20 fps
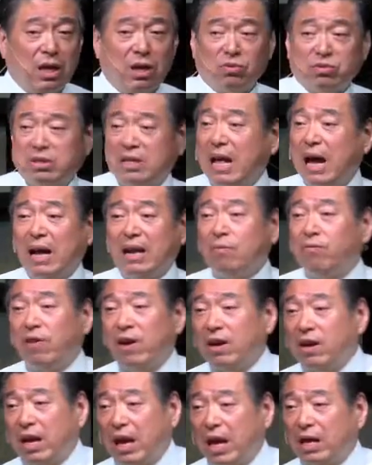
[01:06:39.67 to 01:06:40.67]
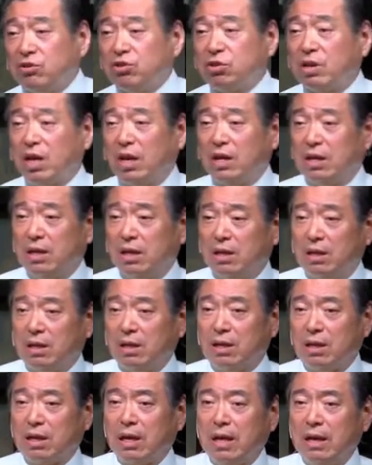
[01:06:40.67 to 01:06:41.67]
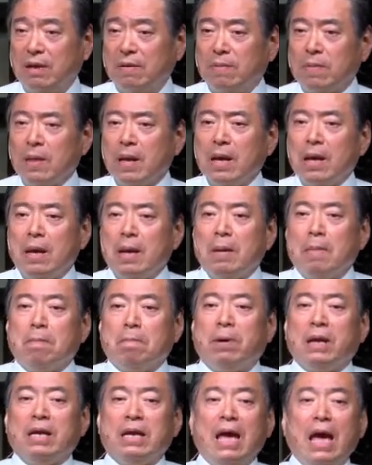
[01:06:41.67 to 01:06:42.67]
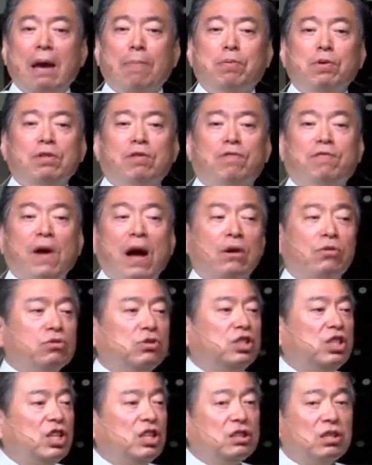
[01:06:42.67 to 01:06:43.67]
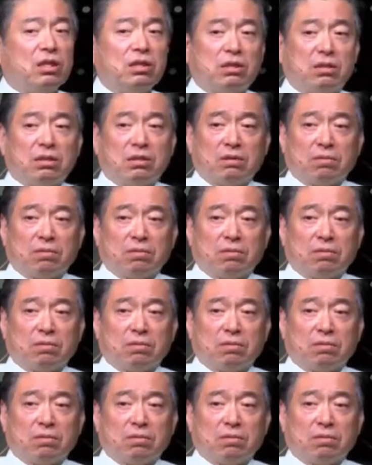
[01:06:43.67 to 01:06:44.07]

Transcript: He was not very educated, okay? But he happened to find Jesus.